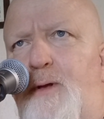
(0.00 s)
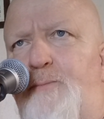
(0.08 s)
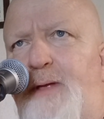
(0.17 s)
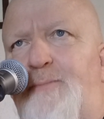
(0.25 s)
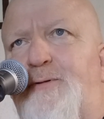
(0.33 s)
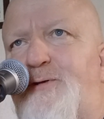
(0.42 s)

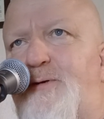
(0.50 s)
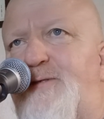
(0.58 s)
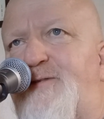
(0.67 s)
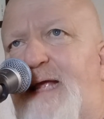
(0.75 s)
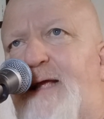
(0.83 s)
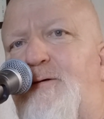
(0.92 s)
people doing
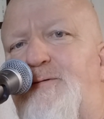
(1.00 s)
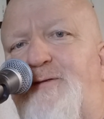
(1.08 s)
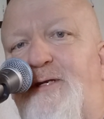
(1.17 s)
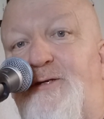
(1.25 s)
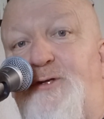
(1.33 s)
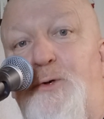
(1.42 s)
singles
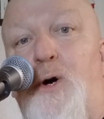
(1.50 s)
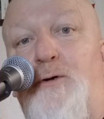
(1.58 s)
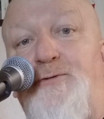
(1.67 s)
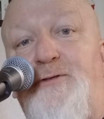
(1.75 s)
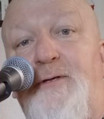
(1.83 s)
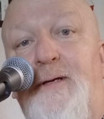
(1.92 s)
and
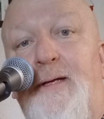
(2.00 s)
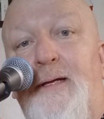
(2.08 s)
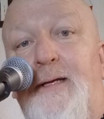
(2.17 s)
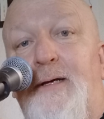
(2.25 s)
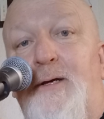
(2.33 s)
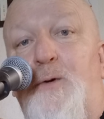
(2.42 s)
duos
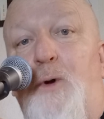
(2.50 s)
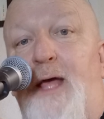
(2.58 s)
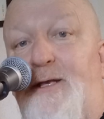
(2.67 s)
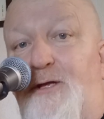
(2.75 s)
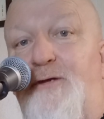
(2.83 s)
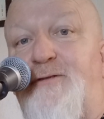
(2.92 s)

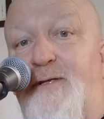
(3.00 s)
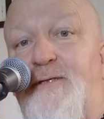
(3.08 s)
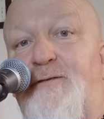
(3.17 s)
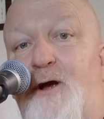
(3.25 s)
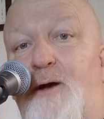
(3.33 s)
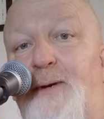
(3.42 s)
and using
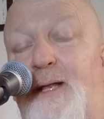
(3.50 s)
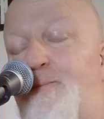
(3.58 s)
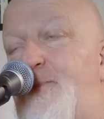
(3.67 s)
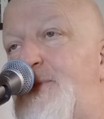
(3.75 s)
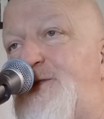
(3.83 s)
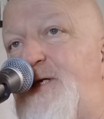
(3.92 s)
this harmony
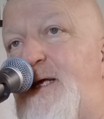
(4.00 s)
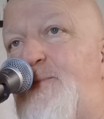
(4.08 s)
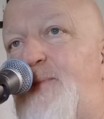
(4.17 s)
machine.